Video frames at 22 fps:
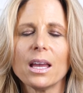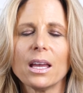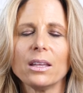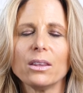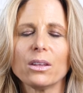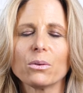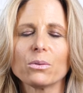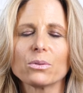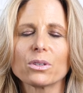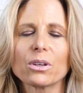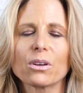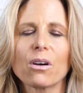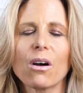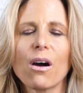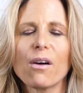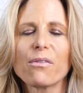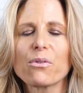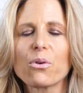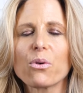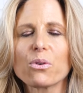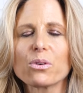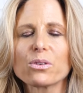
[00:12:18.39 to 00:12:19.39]
and there was a
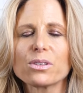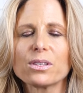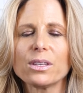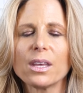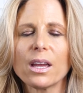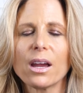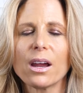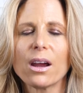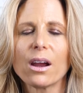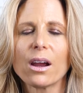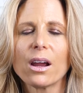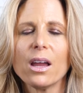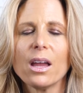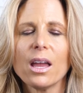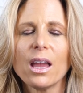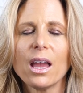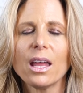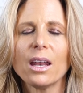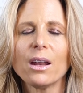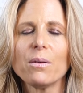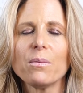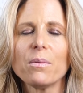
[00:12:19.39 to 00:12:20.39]
golf course there,
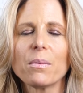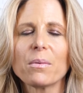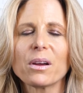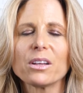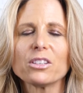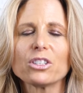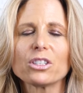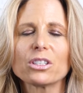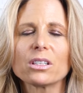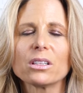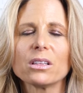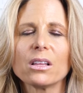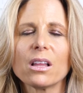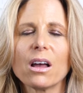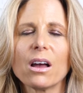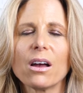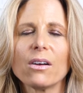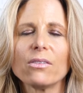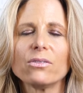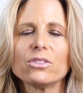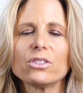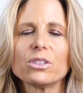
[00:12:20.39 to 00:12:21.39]
and I remember I just
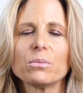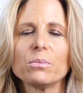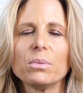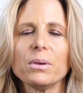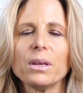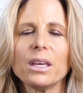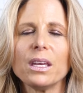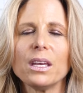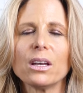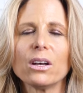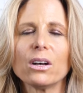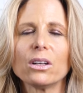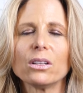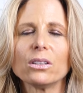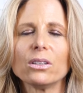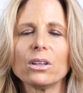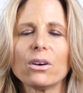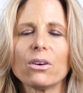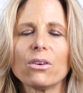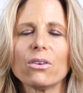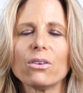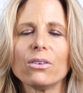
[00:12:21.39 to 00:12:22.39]
loved to be
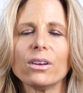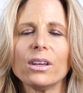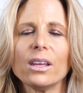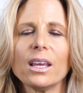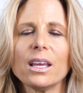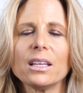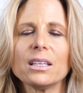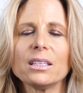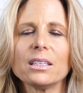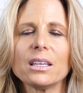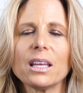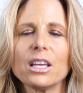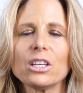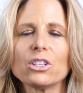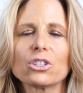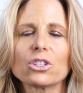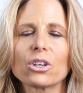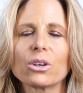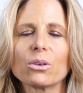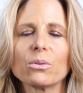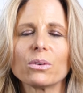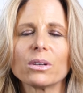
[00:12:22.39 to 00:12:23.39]
alone in
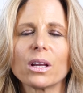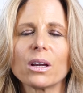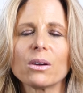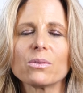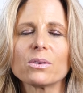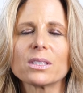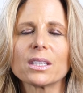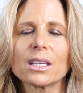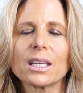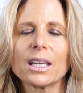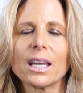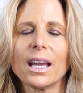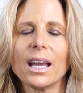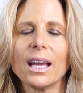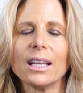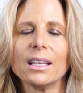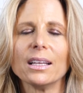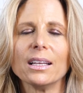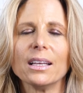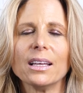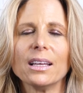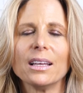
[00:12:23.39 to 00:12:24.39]
nature when I was a
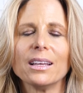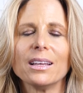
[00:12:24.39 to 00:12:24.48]
kid,